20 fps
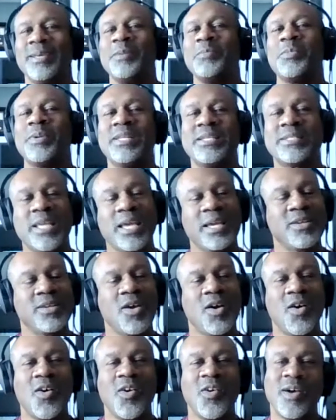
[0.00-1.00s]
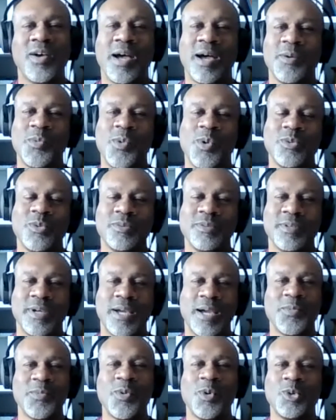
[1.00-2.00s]
But he's like, no, I
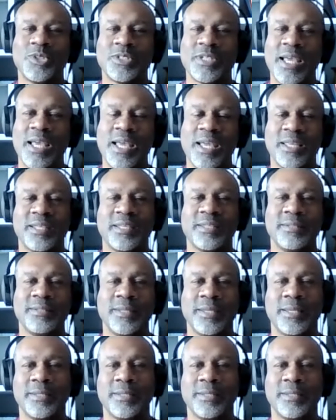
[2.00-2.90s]
want John.